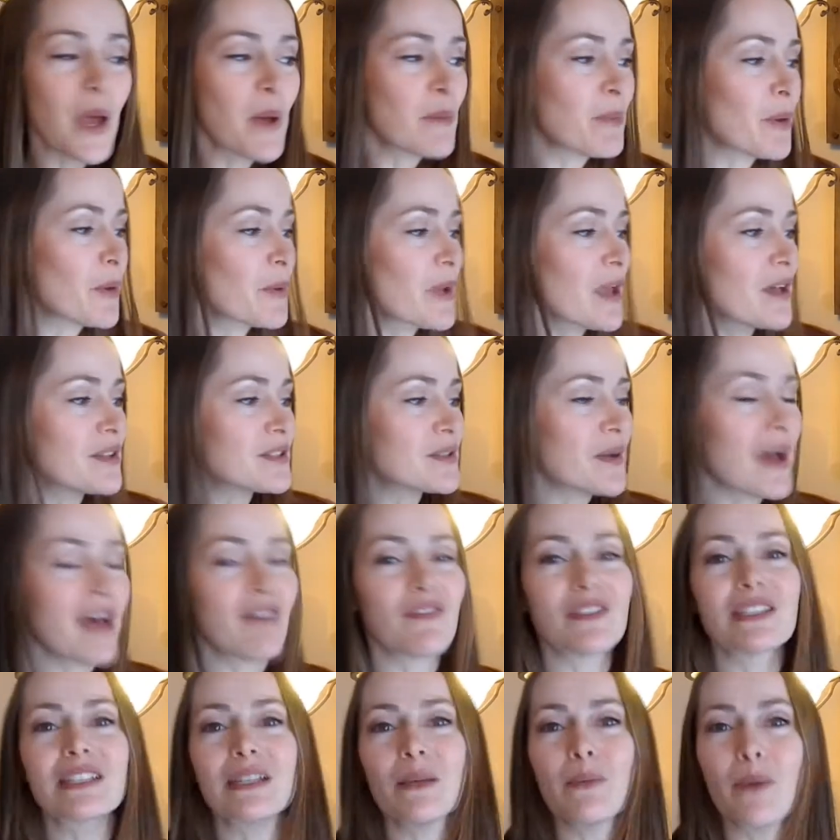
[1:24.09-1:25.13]
But we also have
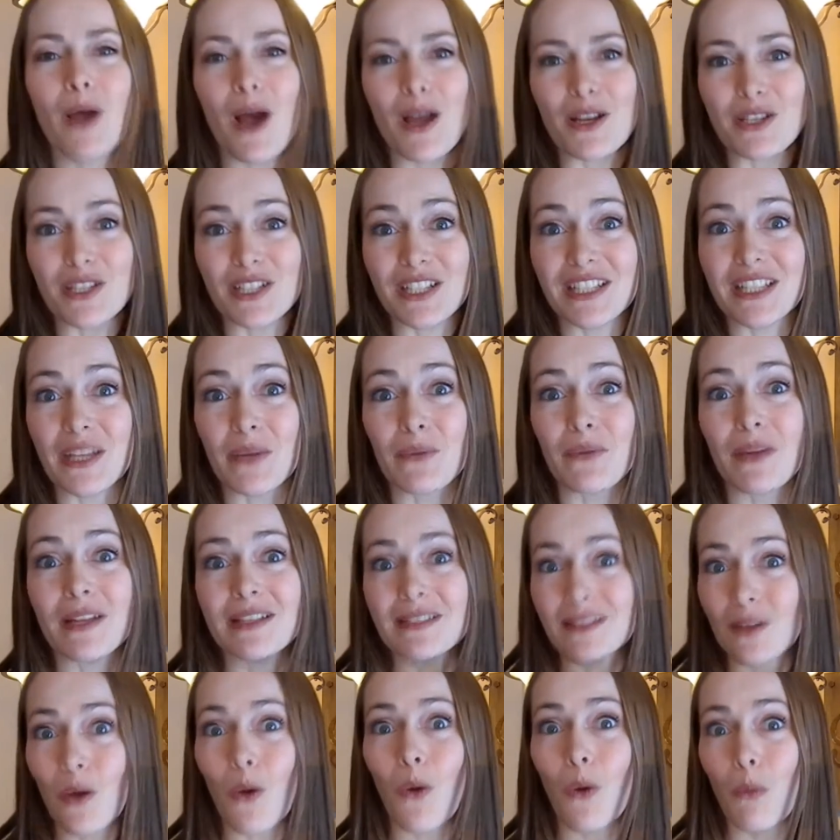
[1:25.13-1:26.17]
a subconscious that
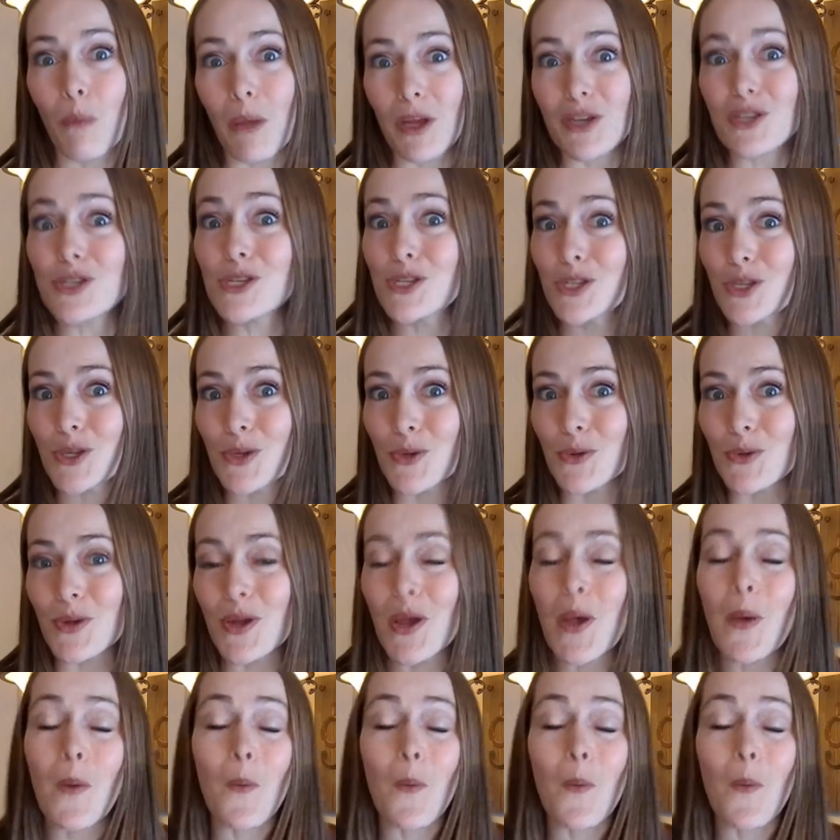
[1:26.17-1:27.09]
runs a whole bunch too.